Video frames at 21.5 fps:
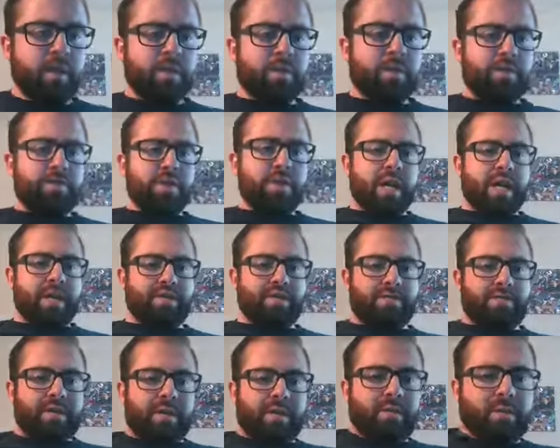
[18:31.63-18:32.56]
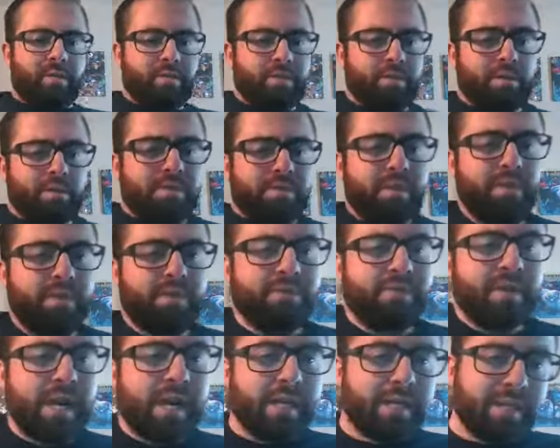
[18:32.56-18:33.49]
Do you have a favorite group you've
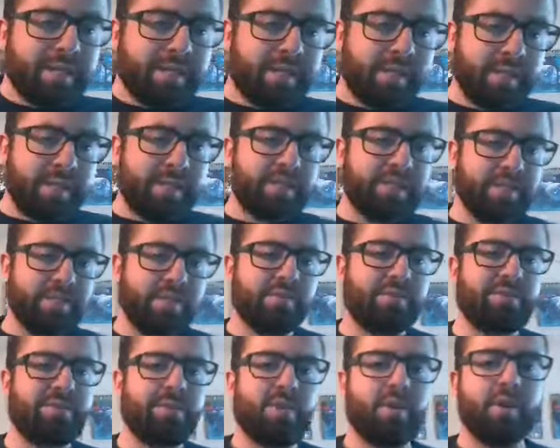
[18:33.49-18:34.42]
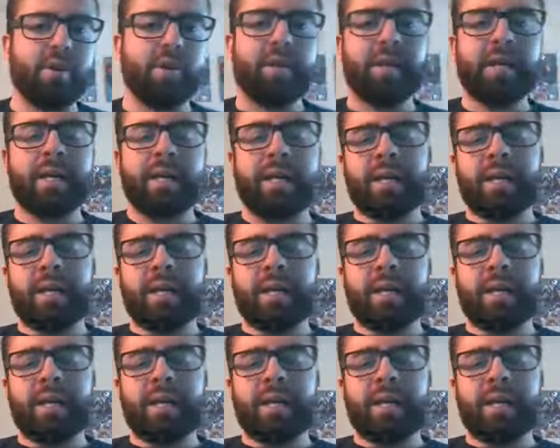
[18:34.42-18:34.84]
gotten to see so far?